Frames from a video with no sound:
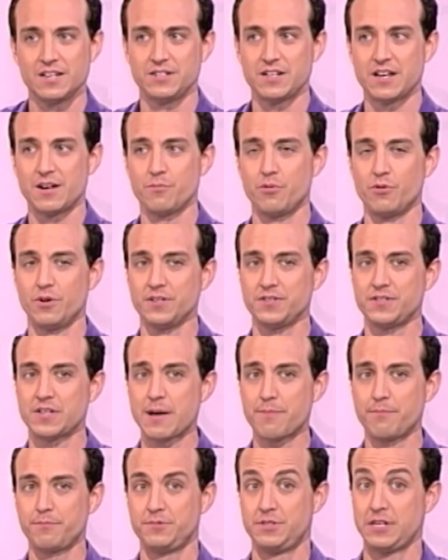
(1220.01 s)
10 points
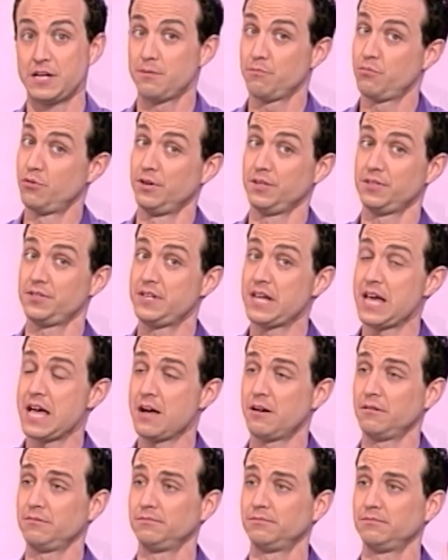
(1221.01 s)
up, 10 points
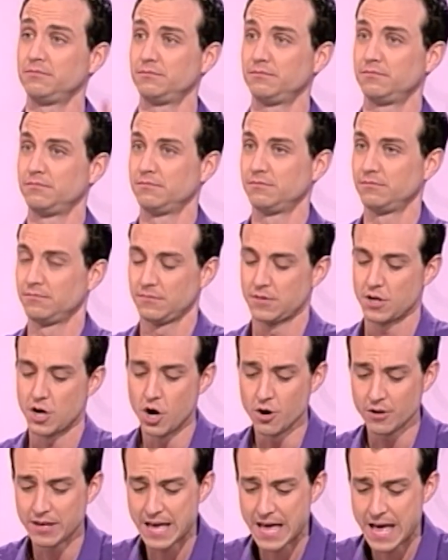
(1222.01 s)
down.
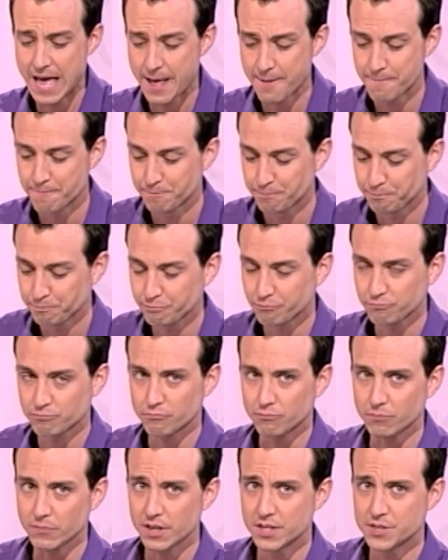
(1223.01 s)
Okay,
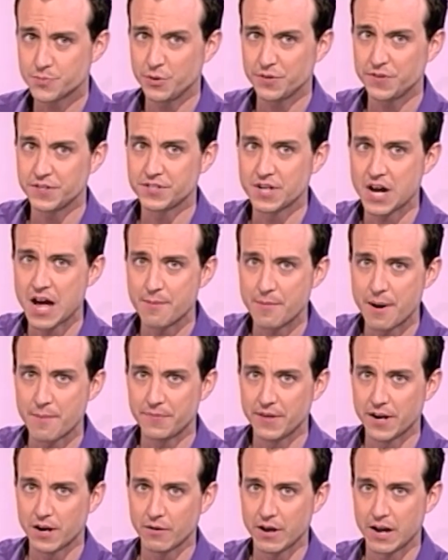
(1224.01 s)
put the time up
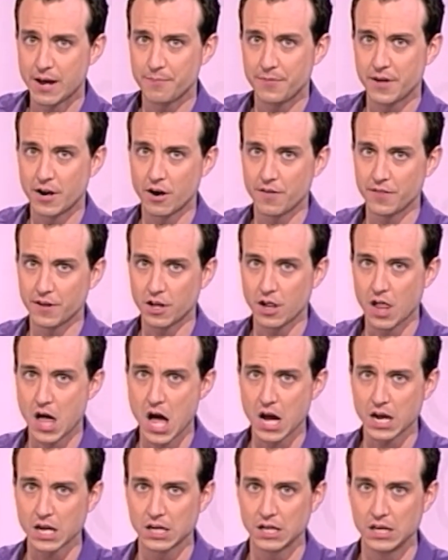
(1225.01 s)
there, right up there on the
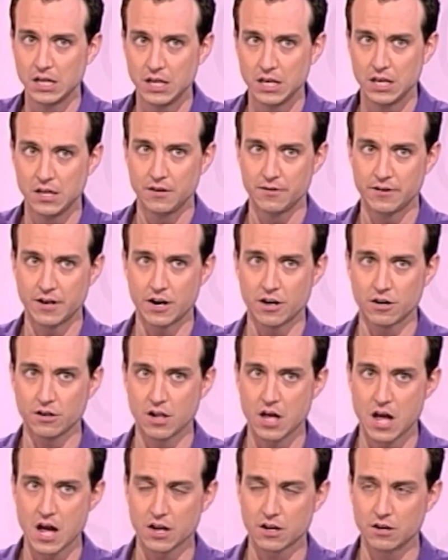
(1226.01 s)
clock. Got our
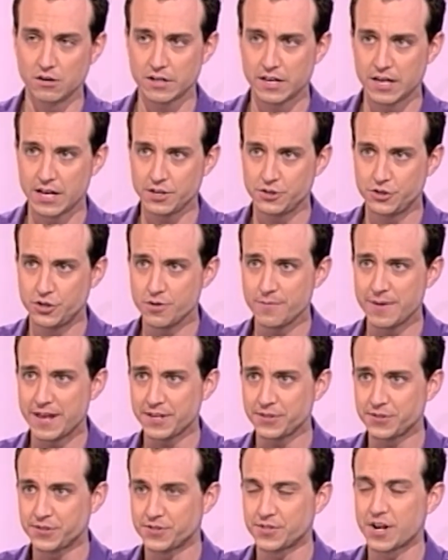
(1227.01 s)
clock, okay, 2
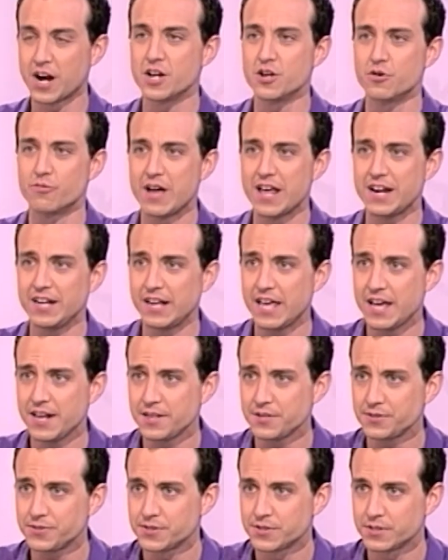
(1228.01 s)
minutes. Are you ready,
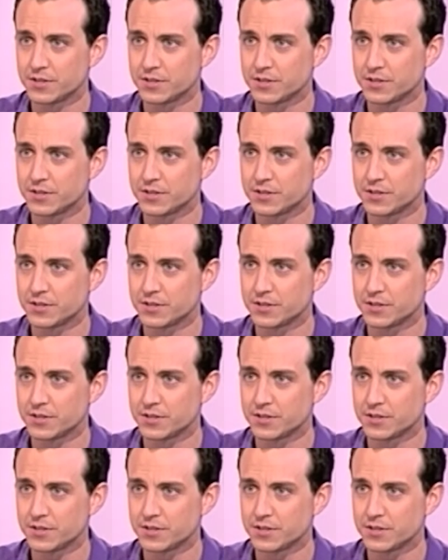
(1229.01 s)
ladies?